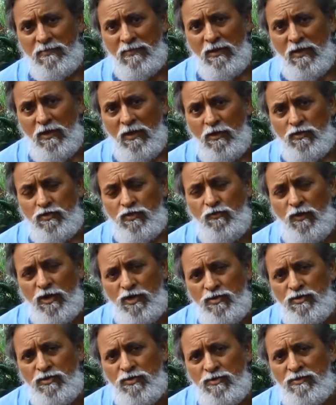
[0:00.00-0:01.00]
So what do you
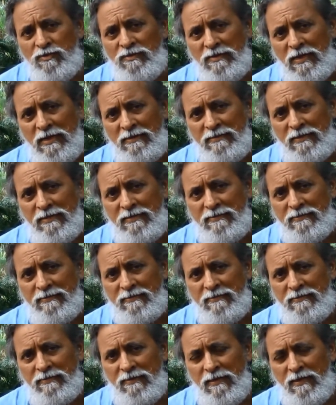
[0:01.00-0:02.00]
do in that case?
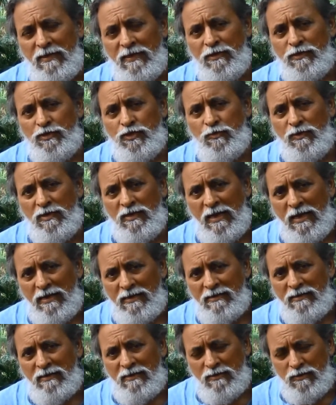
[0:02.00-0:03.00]
You will
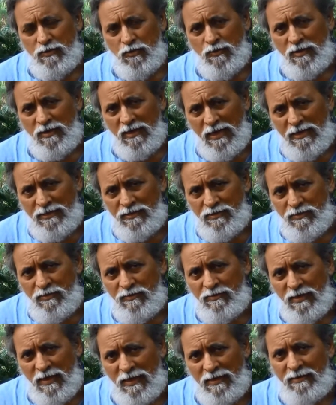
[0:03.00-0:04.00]
like to
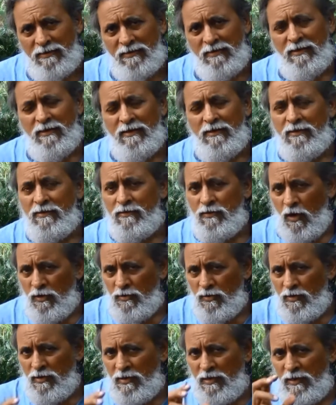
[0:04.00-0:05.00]
then not
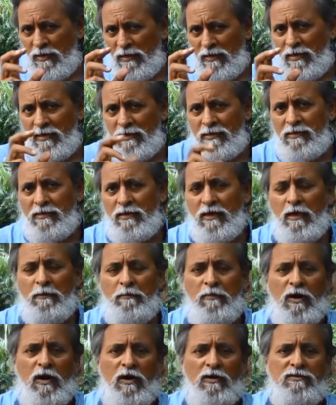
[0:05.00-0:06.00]
only learn
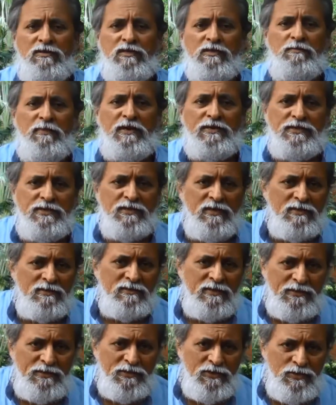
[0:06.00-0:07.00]
about the materials that
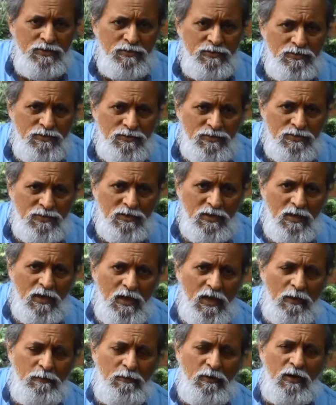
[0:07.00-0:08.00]
he used,
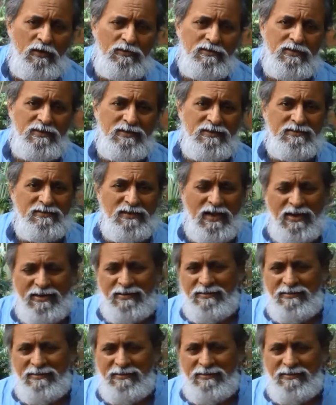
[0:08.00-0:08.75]
about the design that